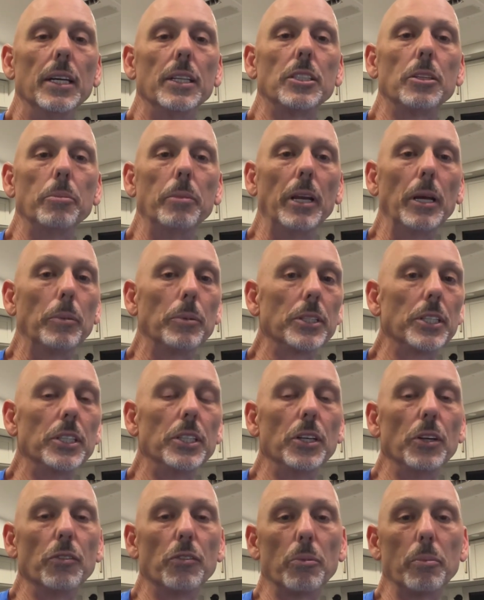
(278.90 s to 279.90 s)
to be able to
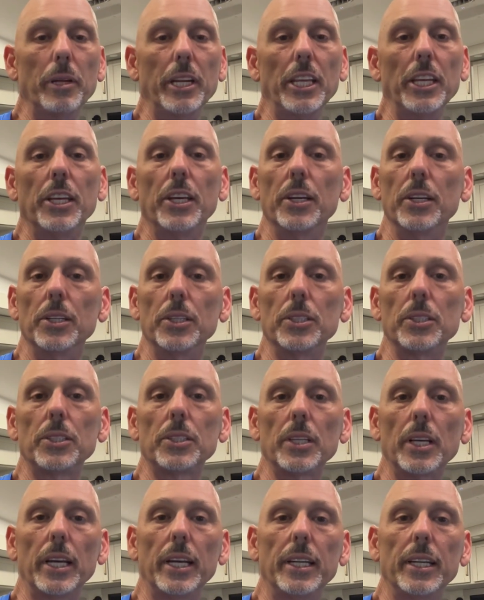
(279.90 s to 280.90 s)
do for many years.
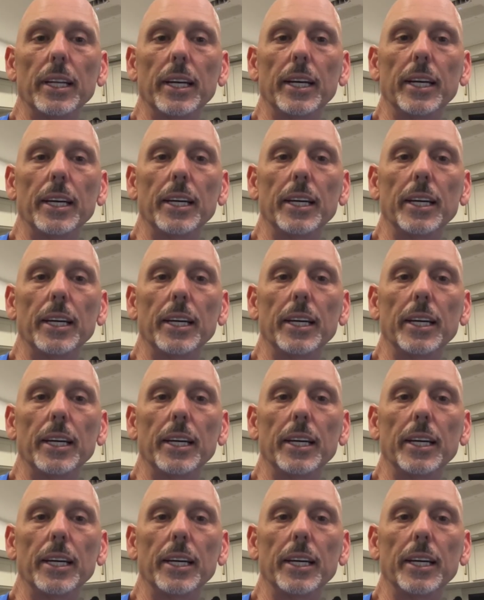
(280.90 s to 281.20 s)
And